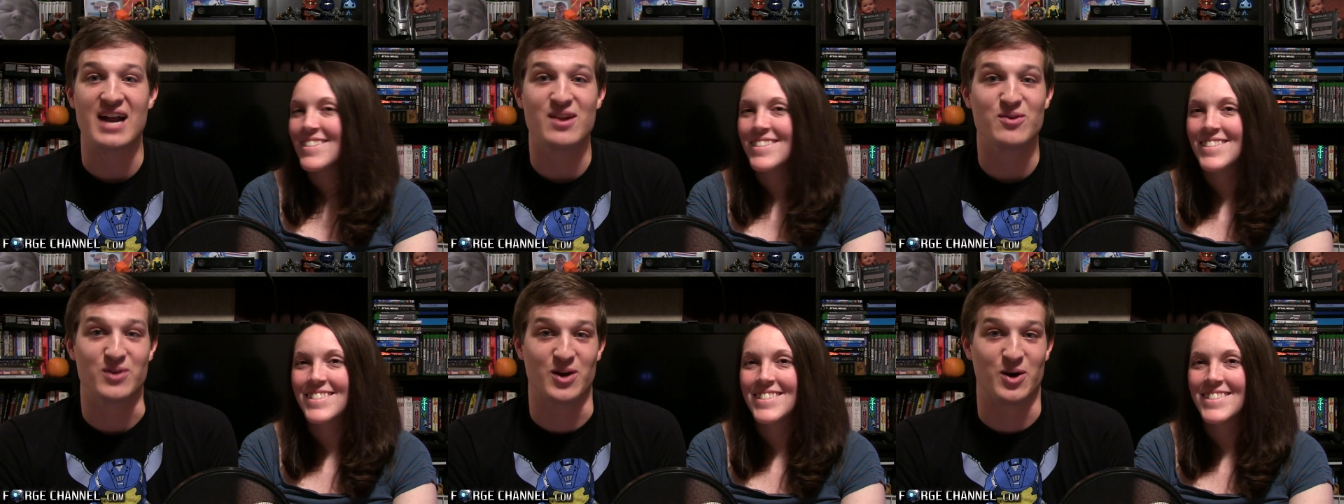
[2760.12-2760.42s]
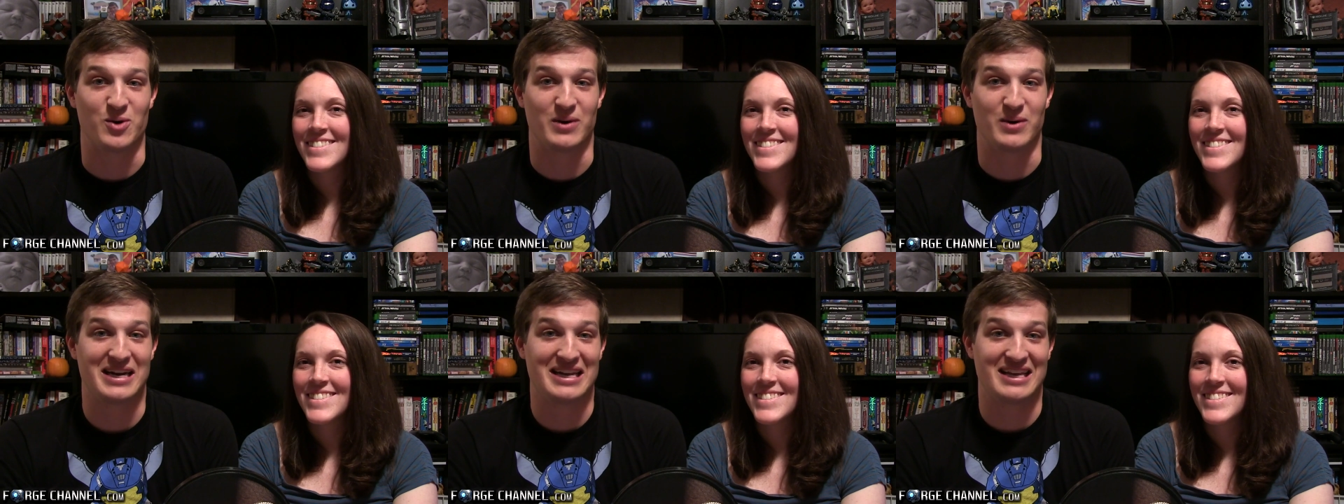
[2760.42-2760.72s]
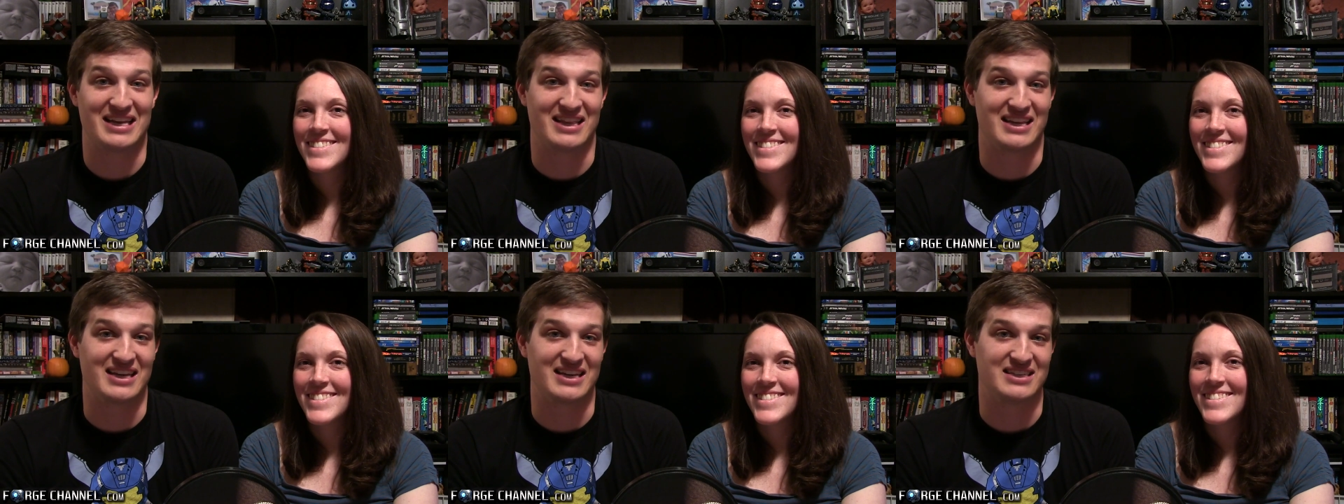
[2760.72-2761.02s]
Speaker 1: don't know
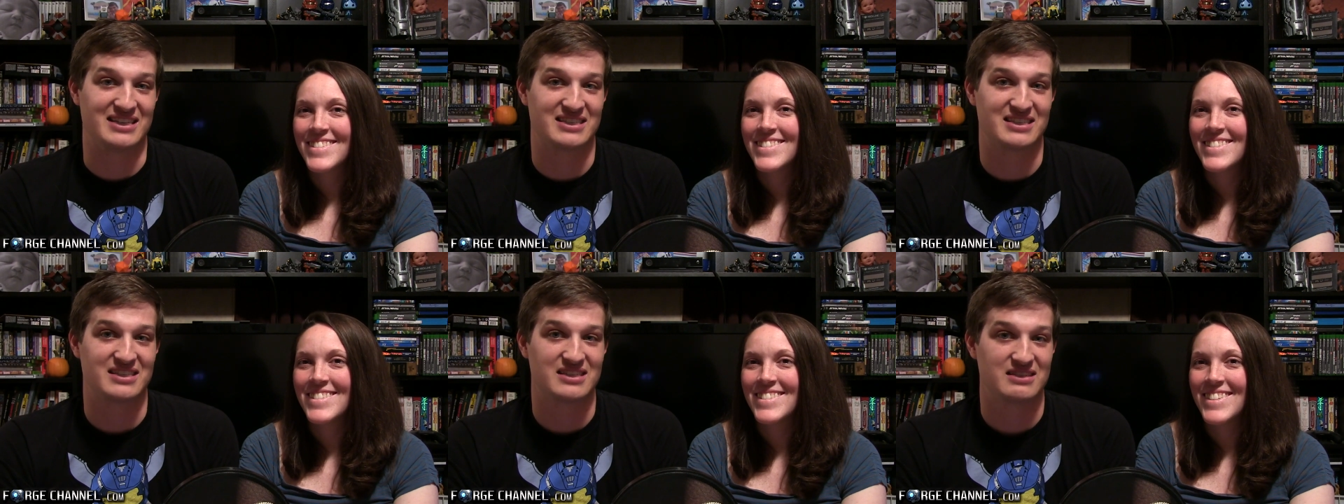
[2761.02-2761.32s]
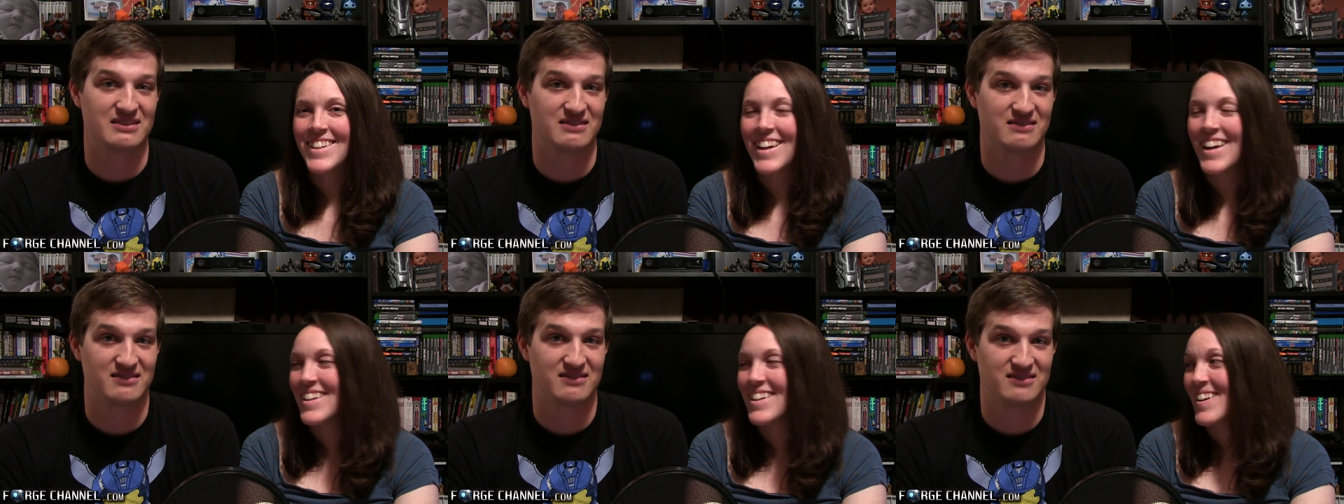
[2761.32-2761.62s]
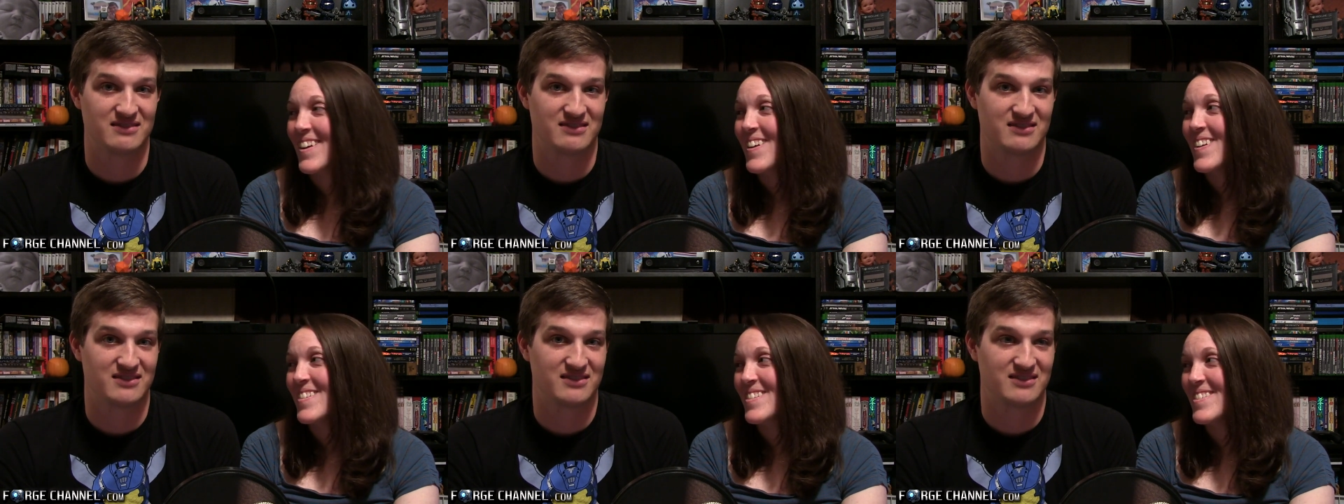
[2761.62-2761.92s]
any of these.
Speaker 2: I
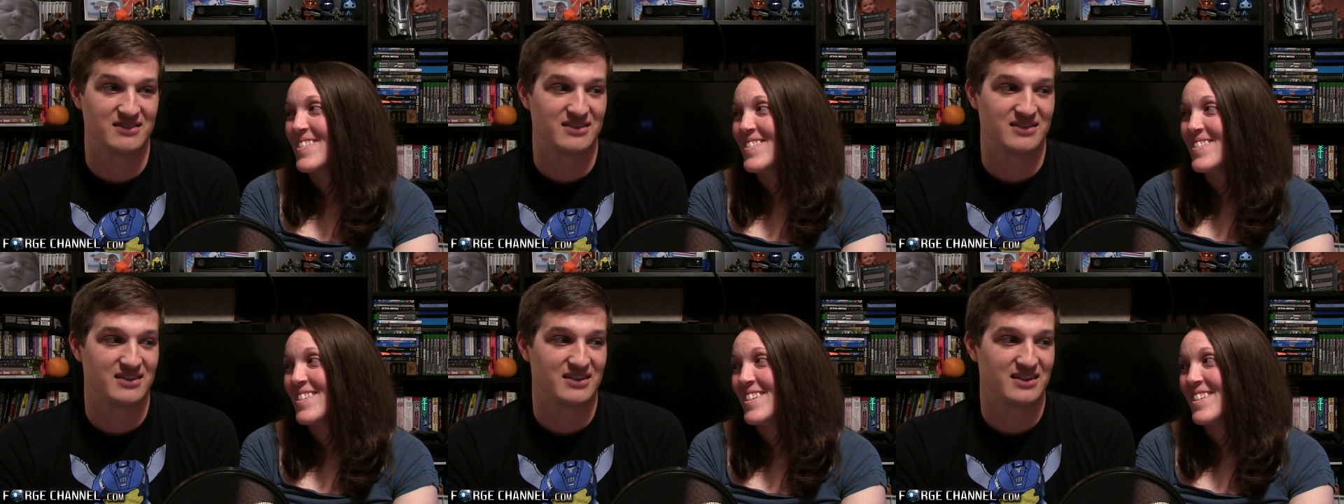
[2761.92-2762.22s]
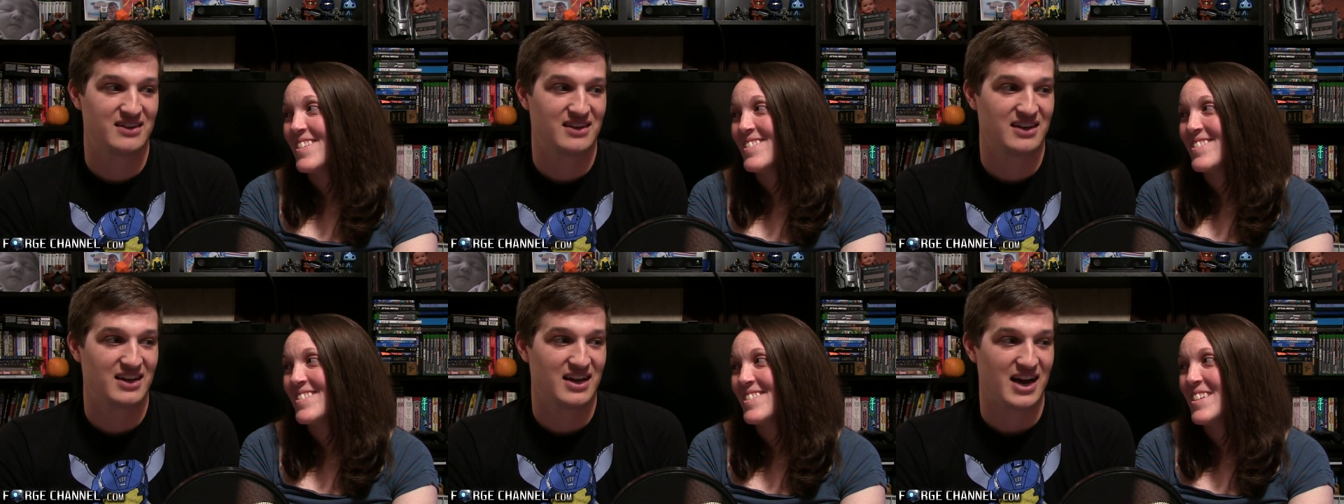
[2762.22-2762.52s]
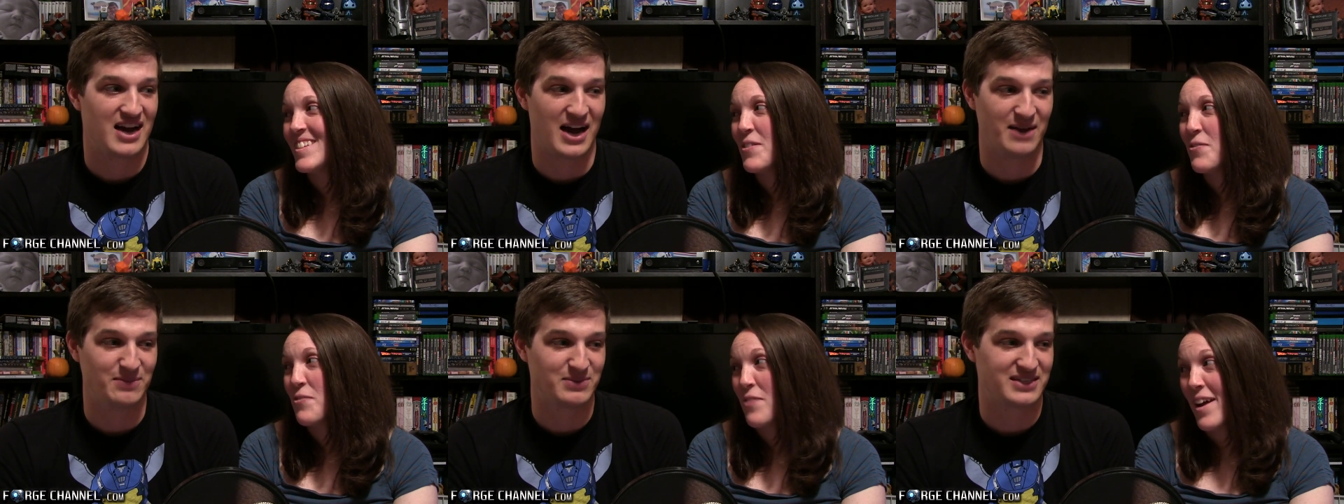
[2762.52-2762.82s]
know you. You,
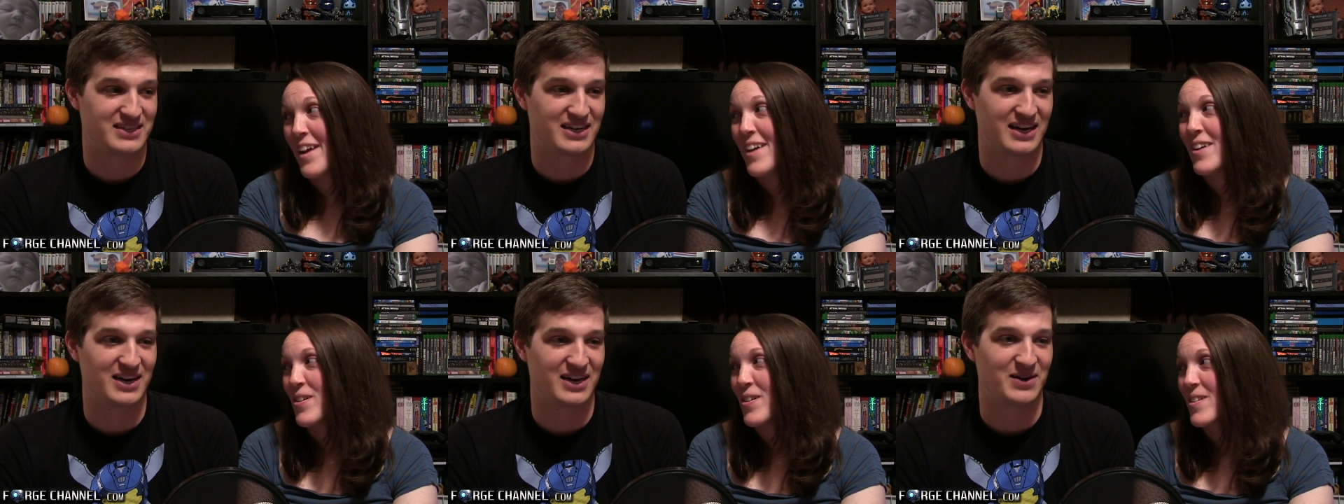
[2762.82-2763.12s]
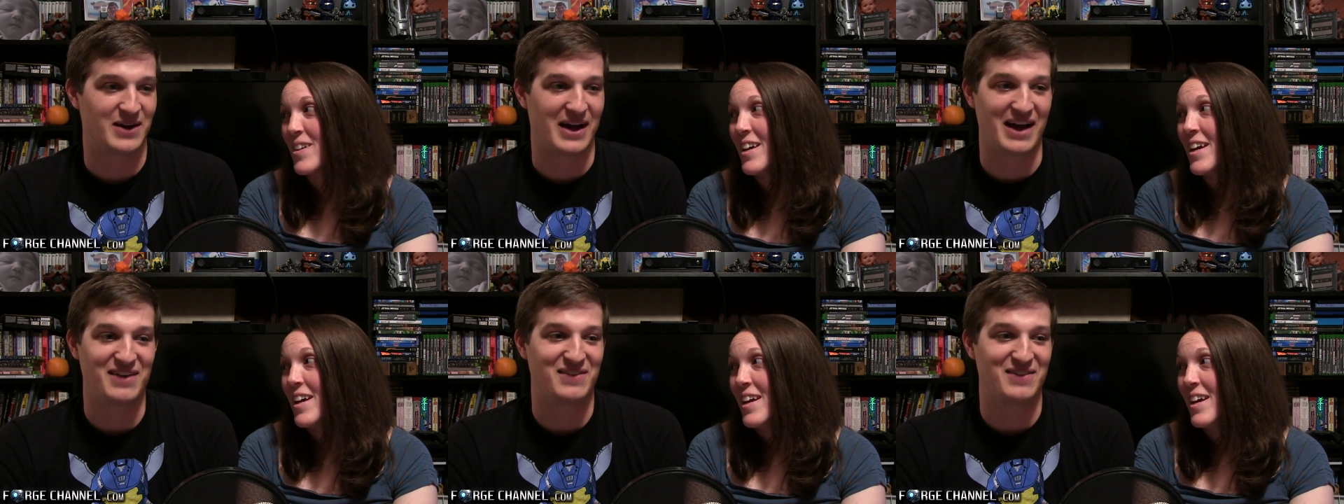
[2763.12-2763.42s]
you I'm failed.
Speaker 1: I,